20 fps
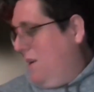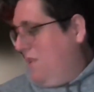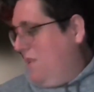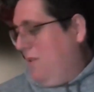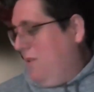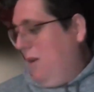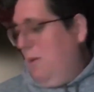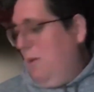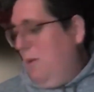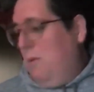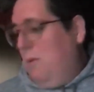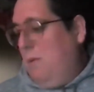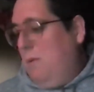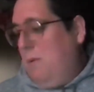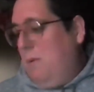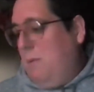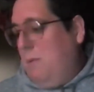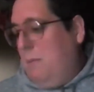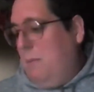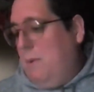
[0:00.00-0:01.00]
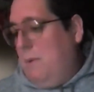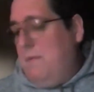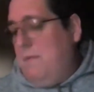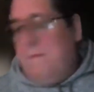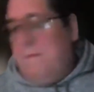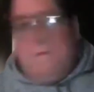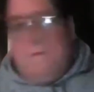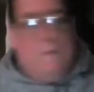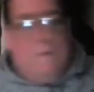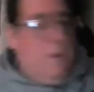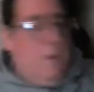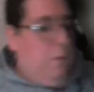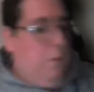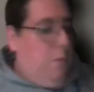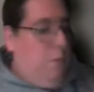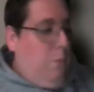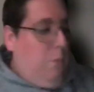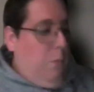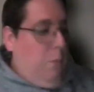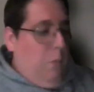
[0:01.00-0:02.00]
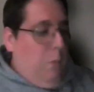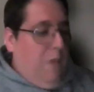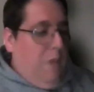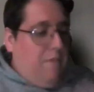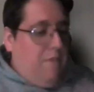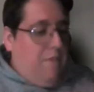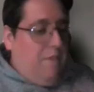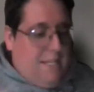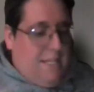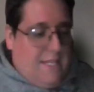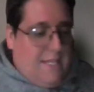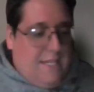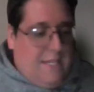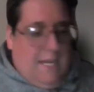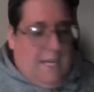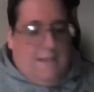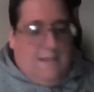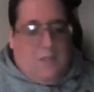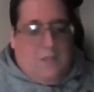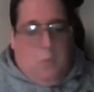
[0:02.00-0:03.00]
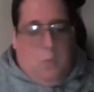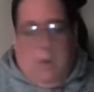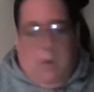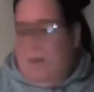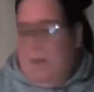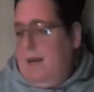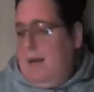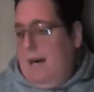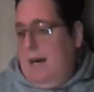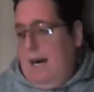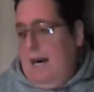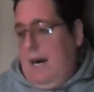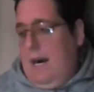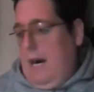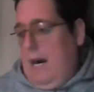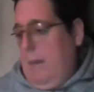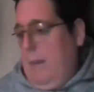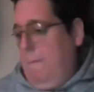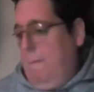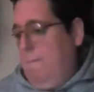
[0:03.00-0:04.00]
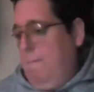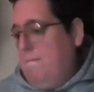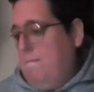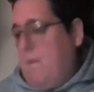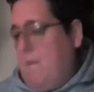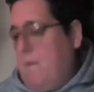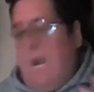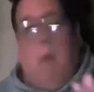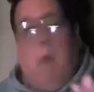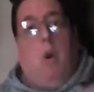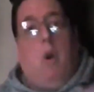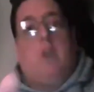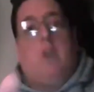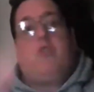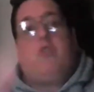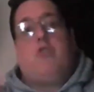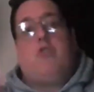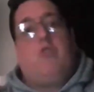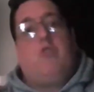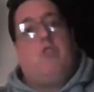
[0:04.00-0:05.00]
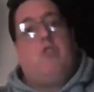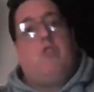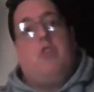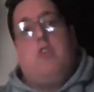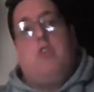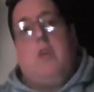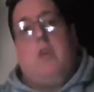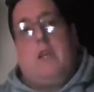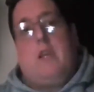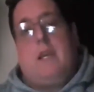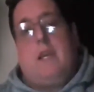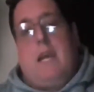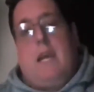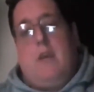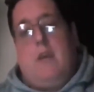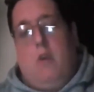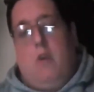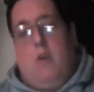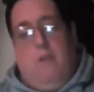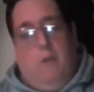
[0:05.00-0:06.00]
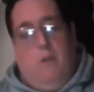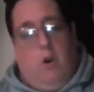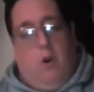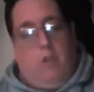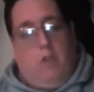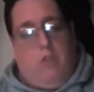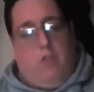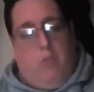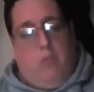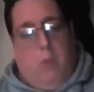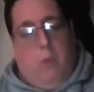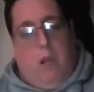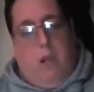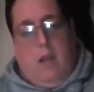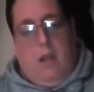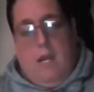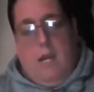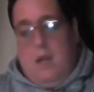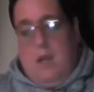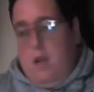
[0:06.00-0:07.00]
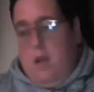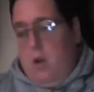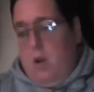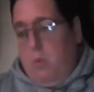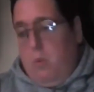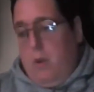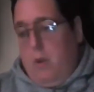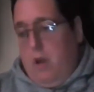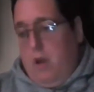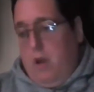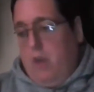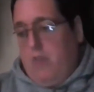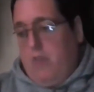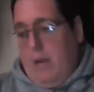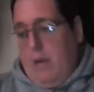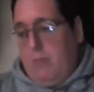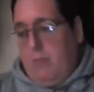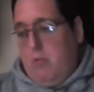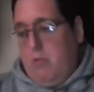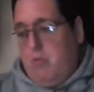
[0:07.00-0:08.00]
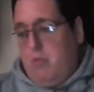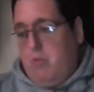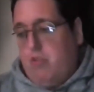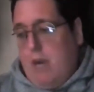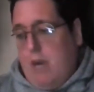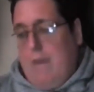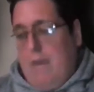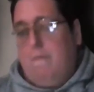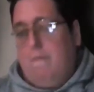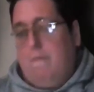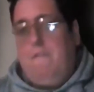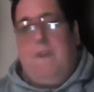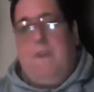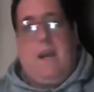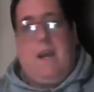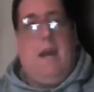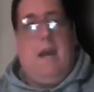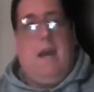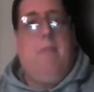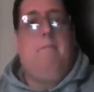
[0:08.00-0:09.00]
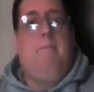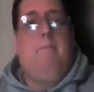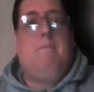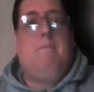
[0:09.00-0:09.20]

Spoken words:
So with that said as well, I want to touch on get your thoughts as well. We lost an absolute giant figure